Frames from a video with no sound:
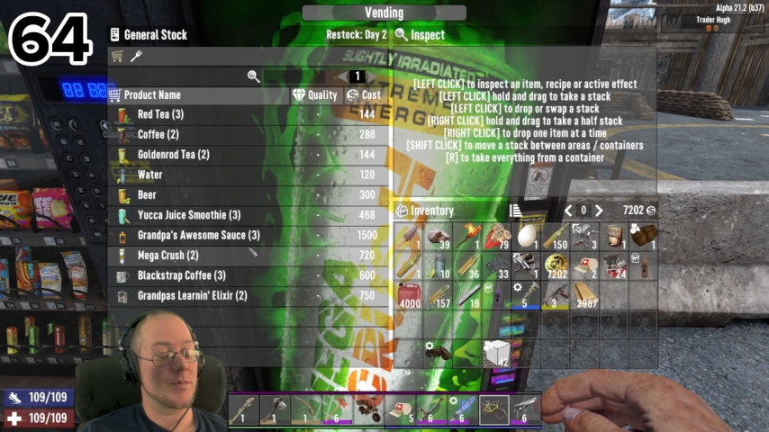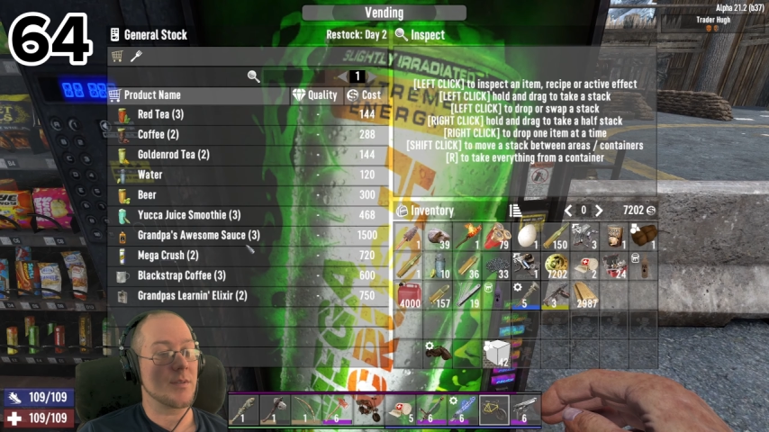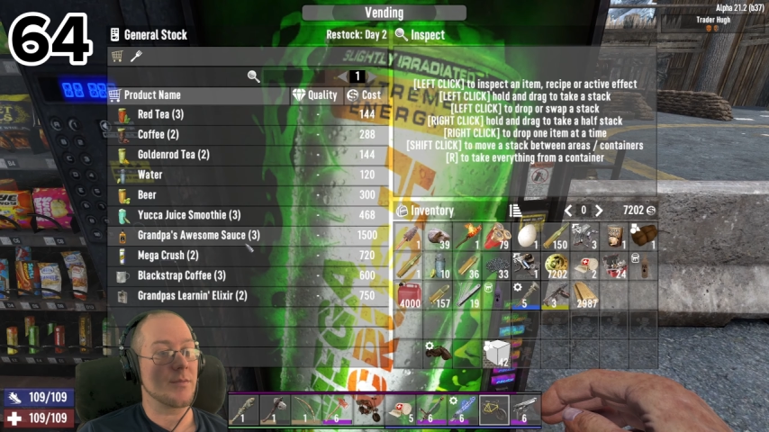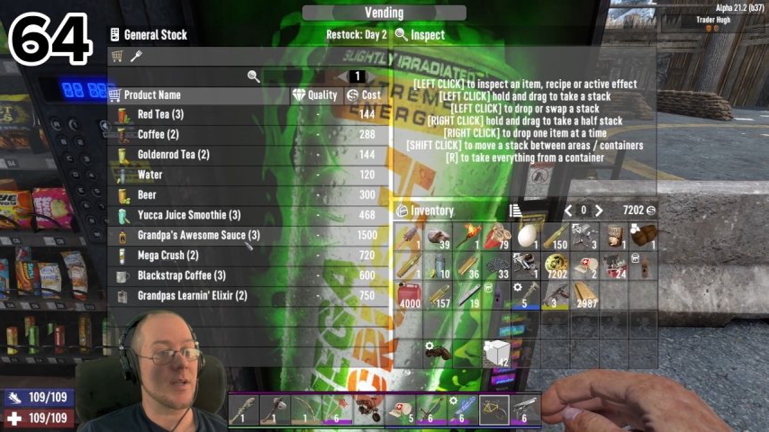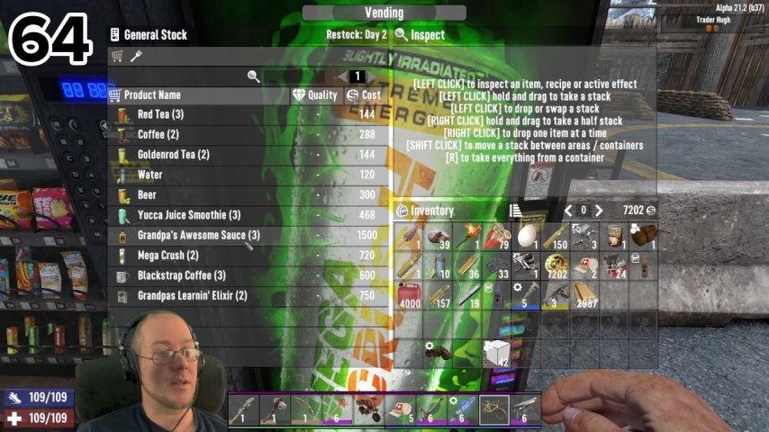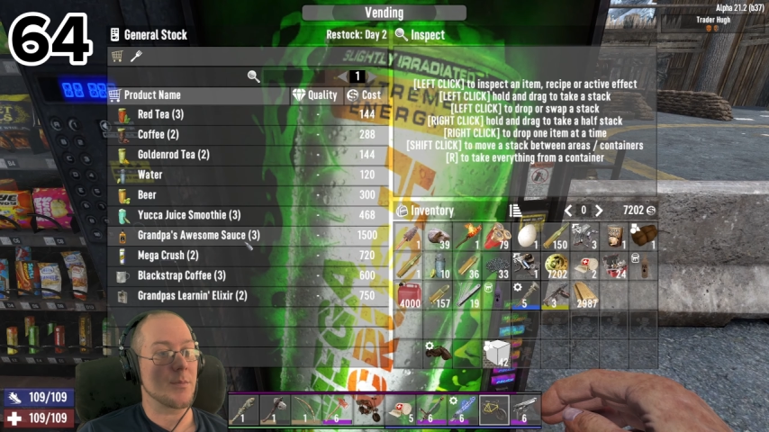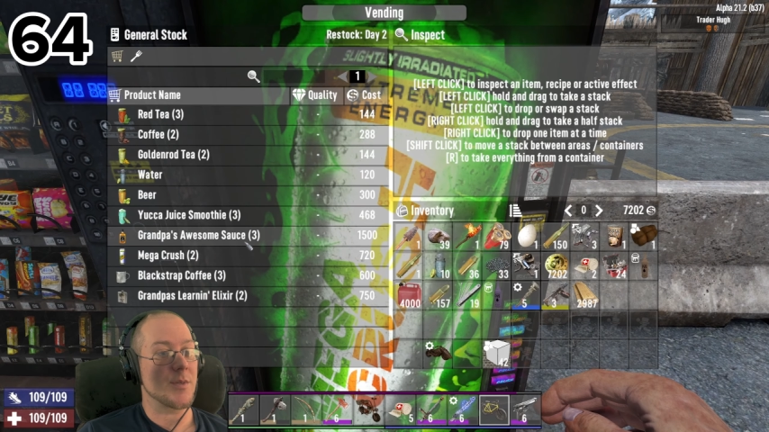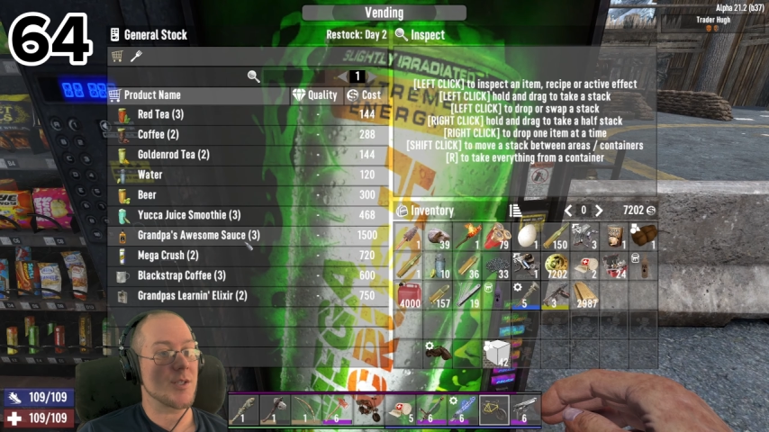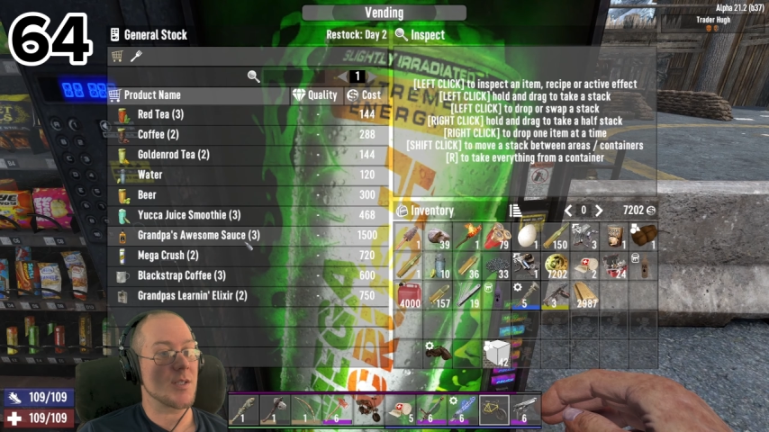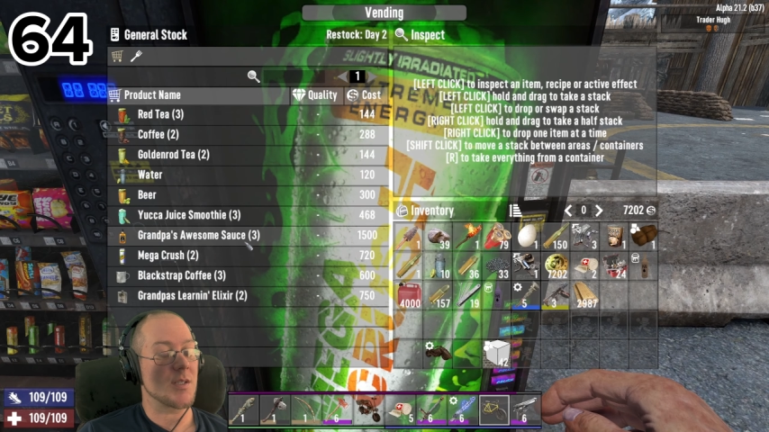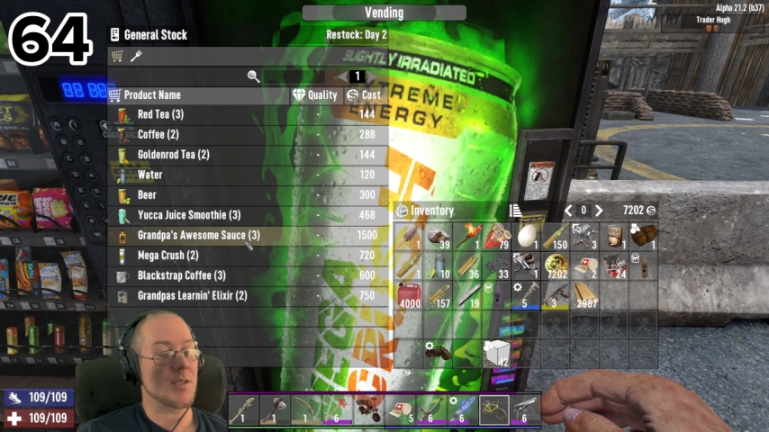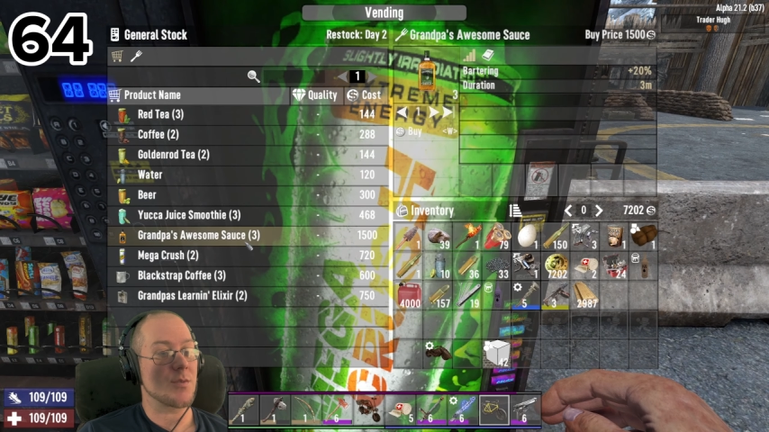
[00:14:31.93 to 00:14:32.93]
vending
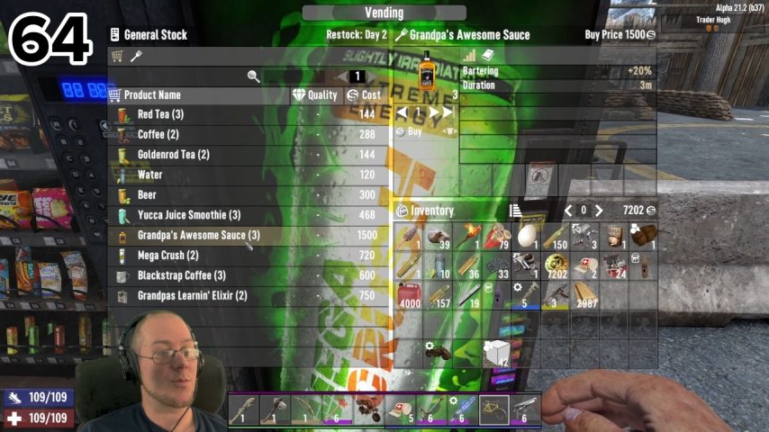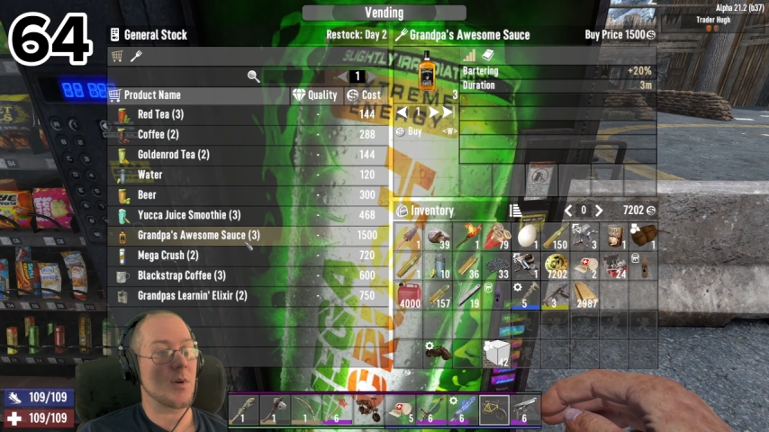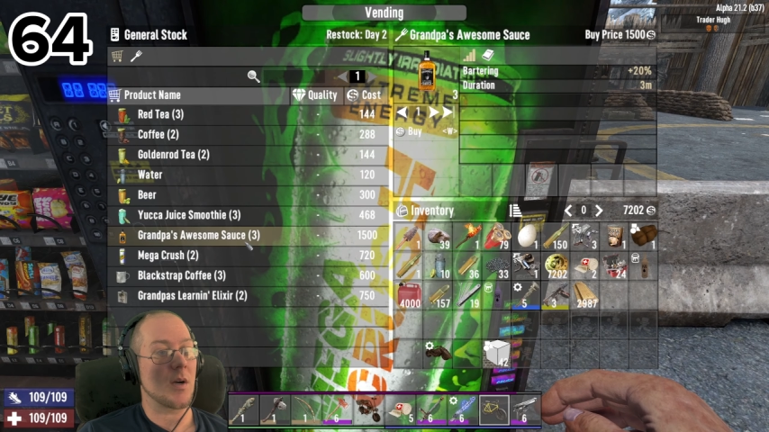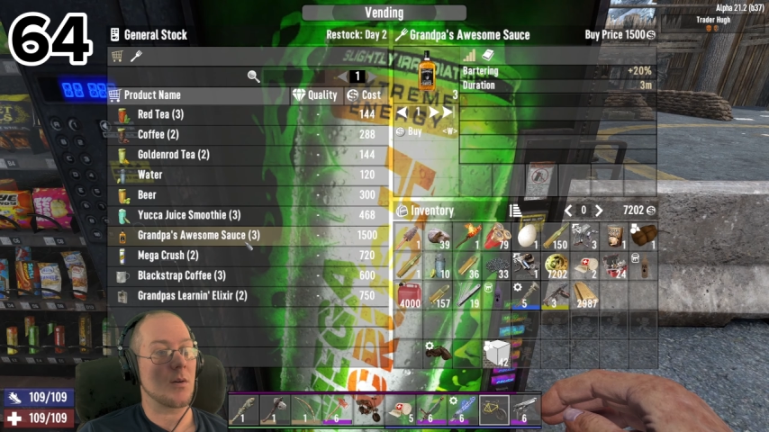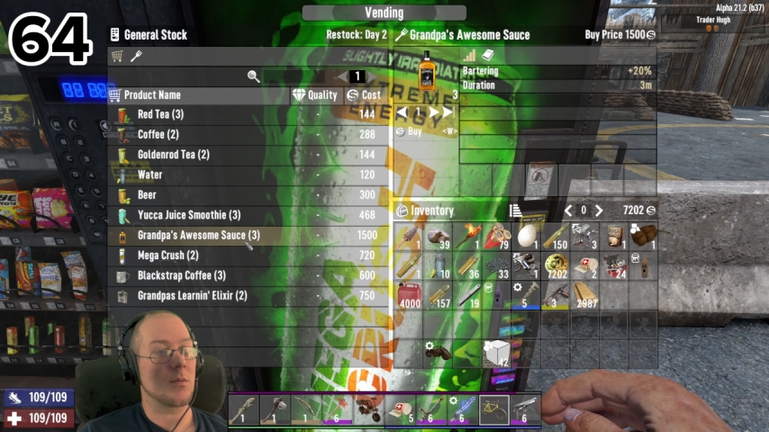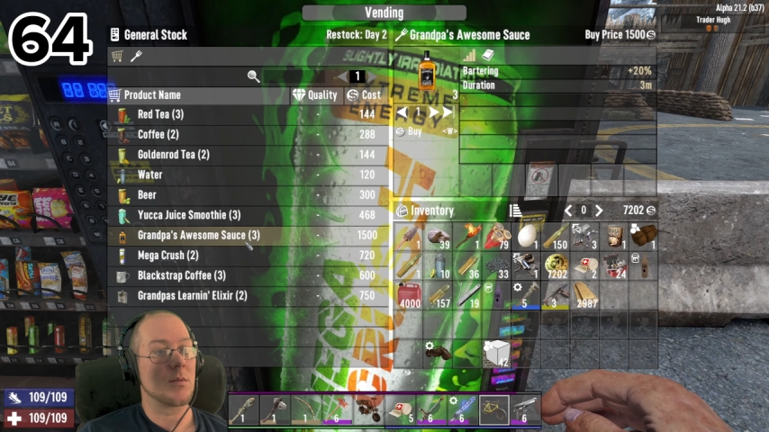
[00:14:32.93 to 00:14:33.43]
machines as well,